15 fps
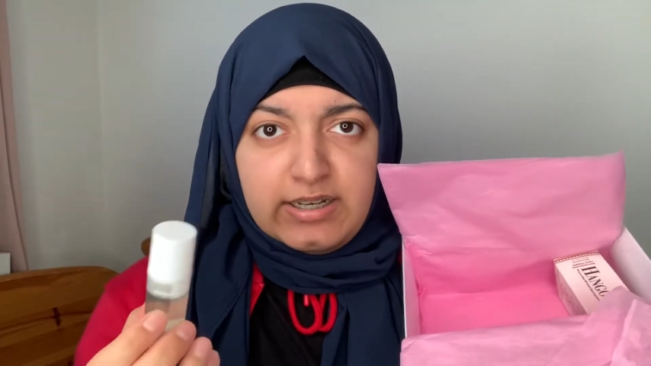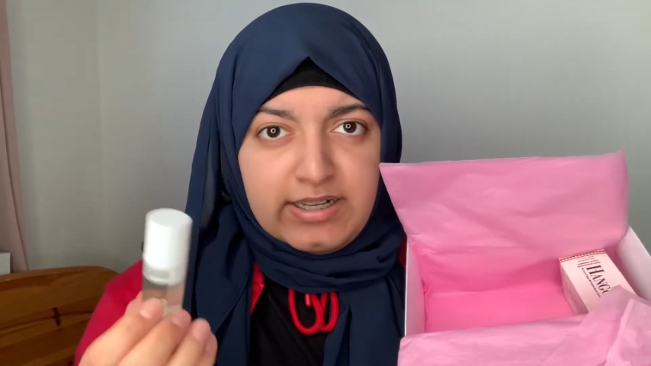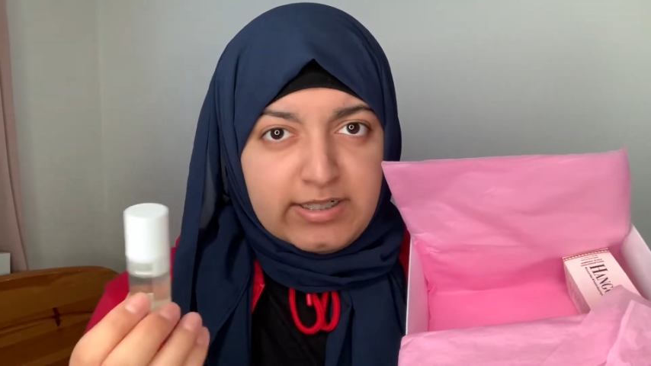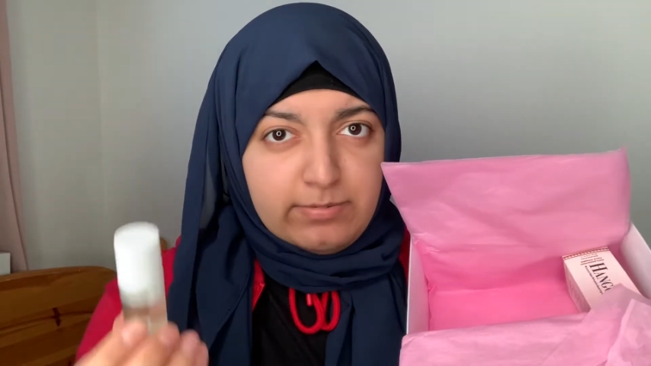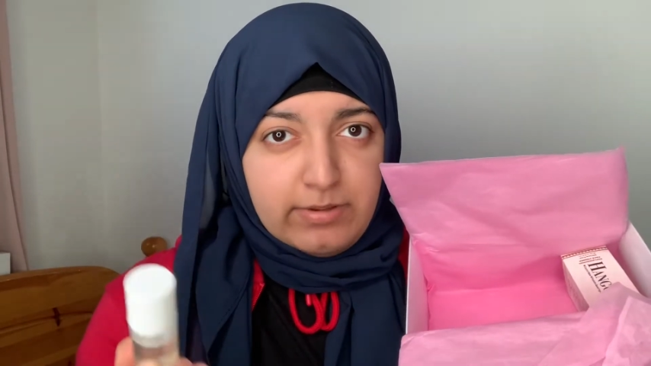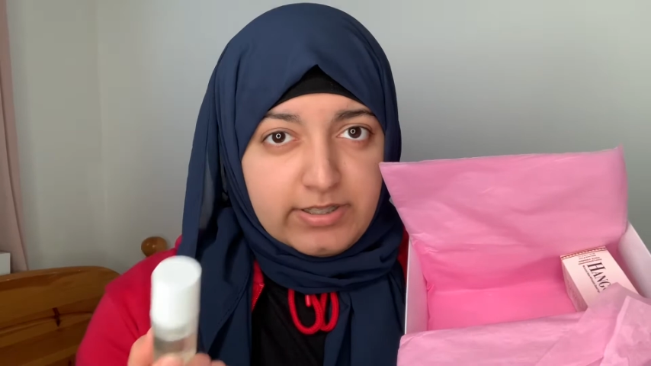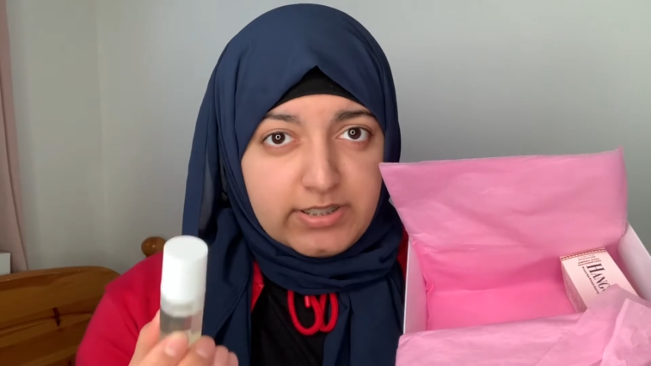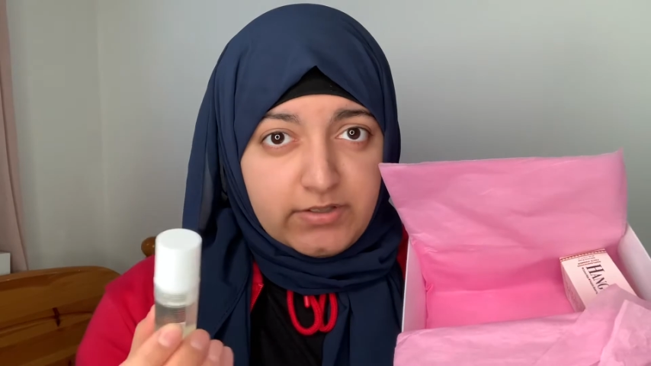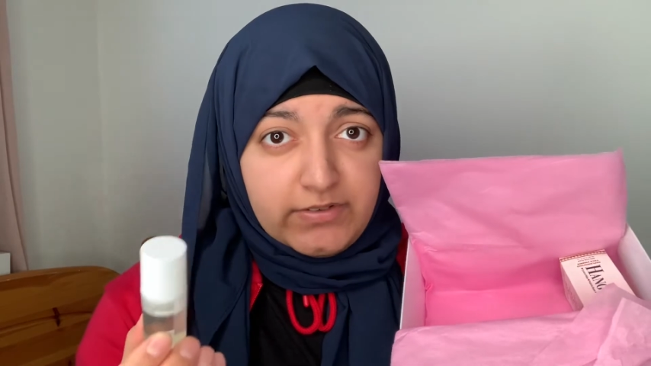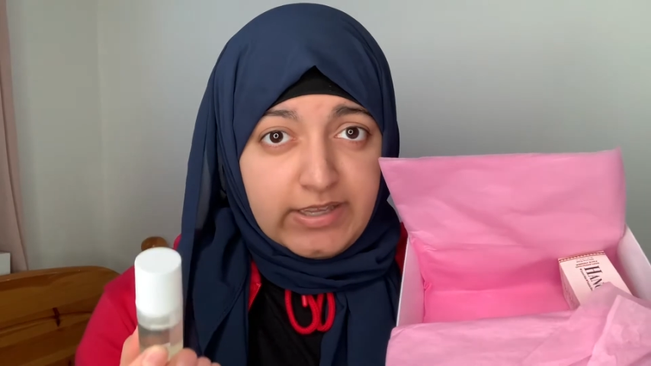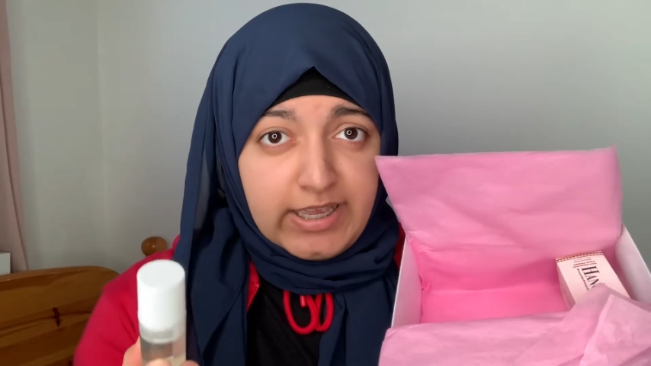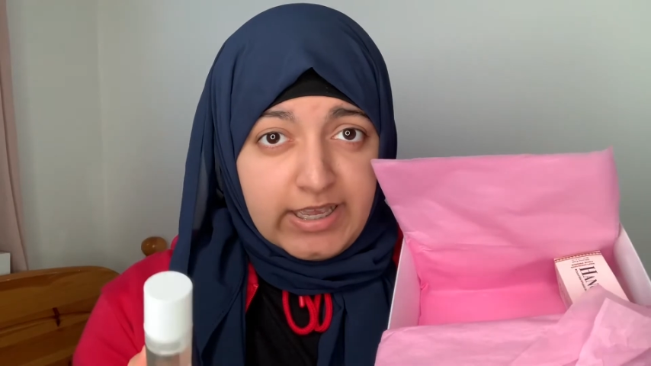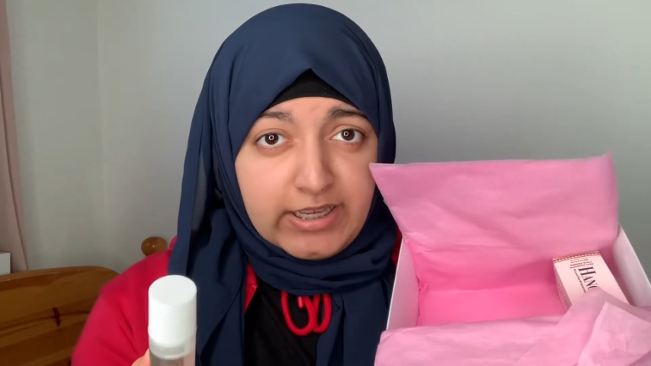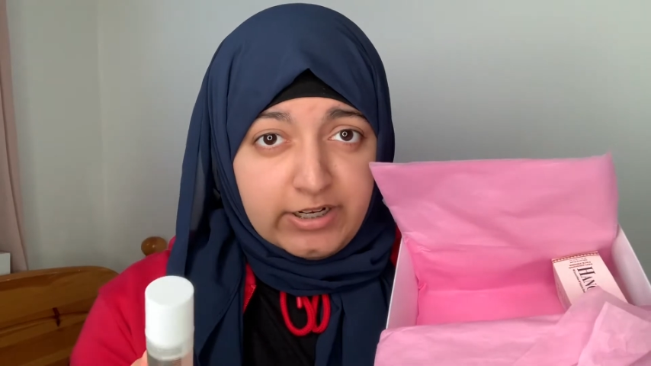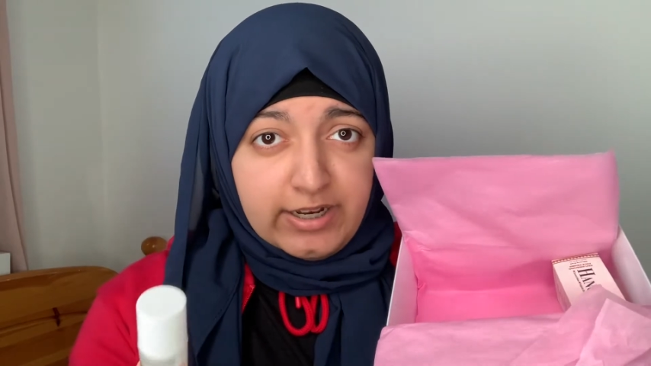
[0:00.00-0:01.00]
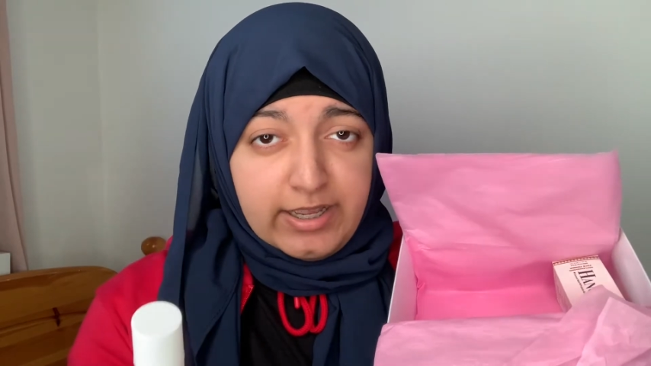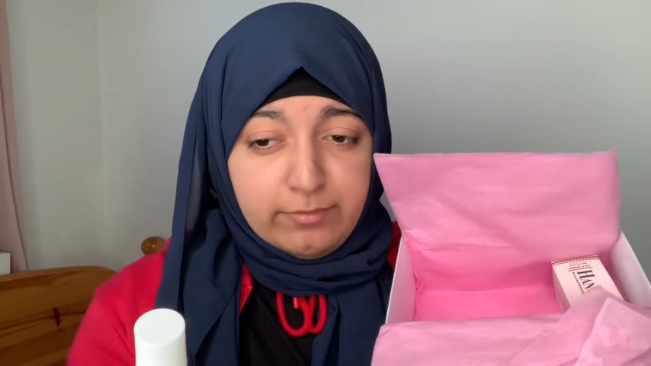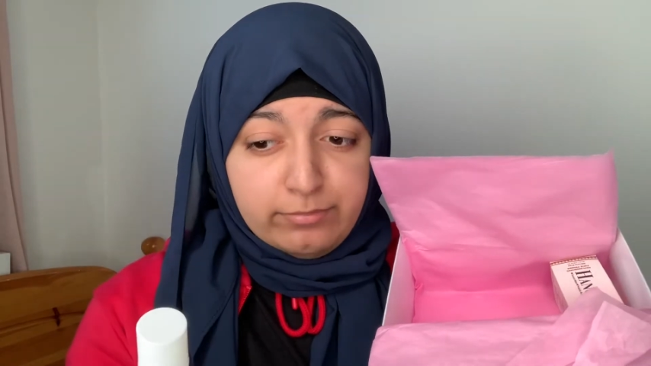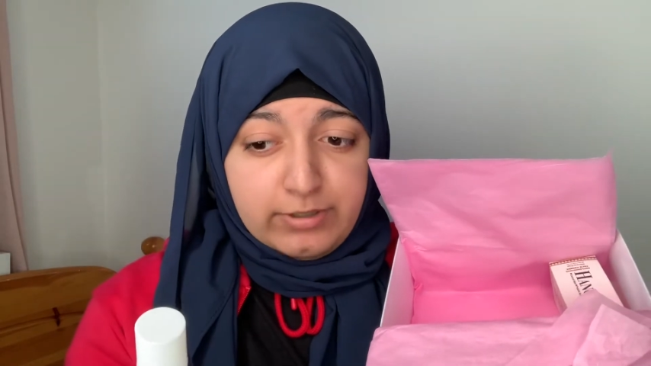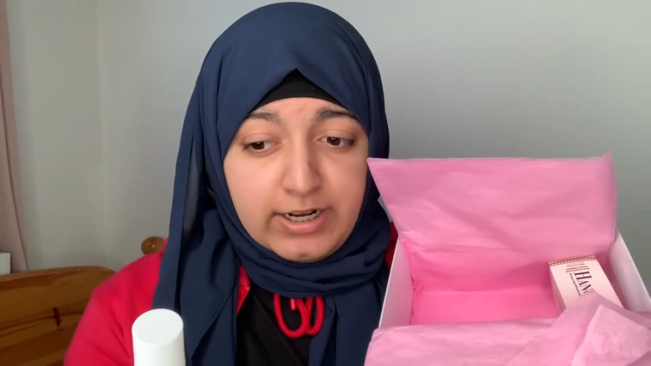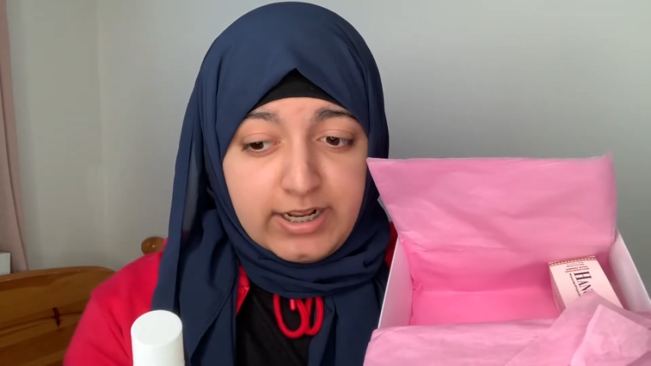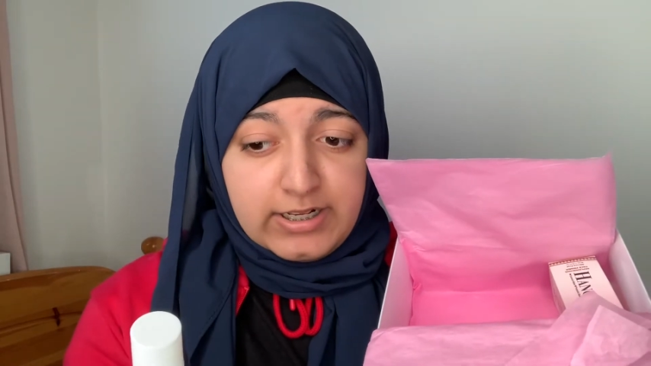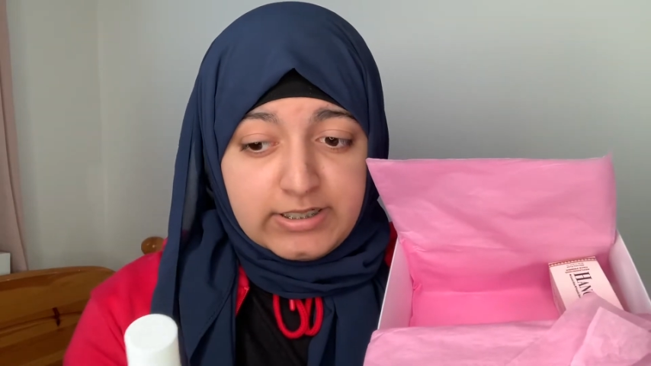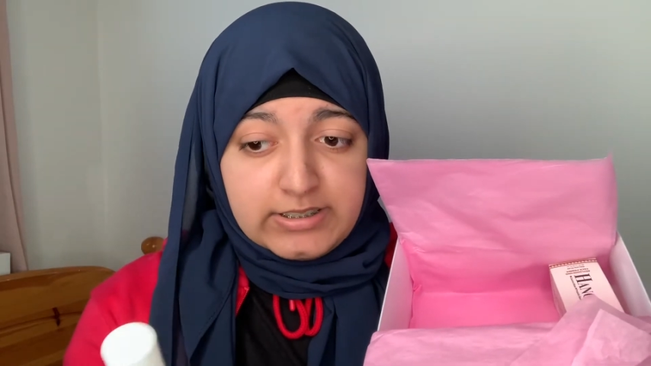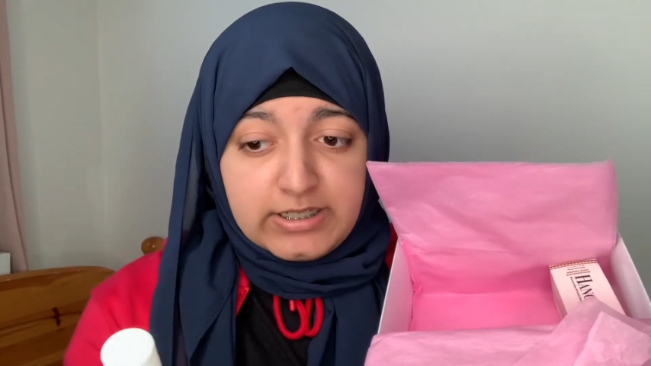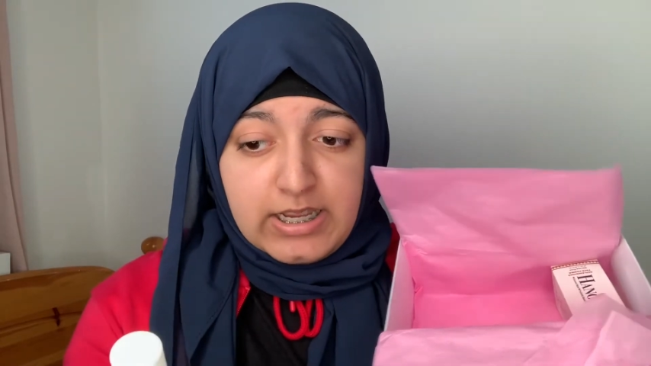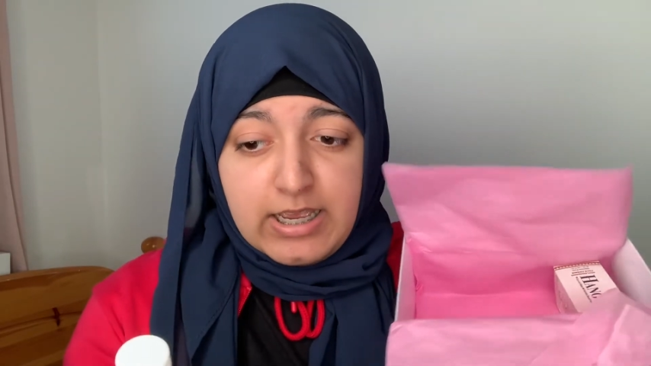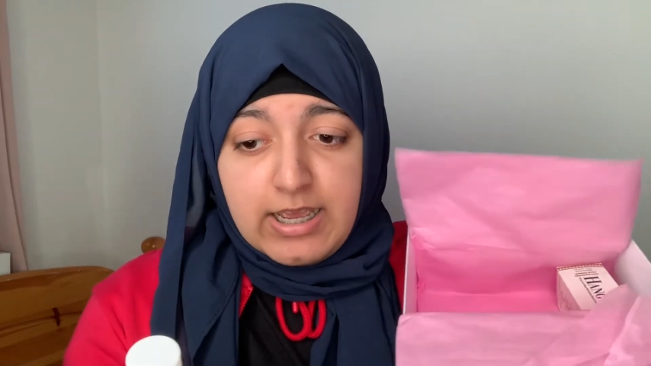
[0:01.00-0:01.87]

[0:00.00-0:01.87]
expensive hair care brand,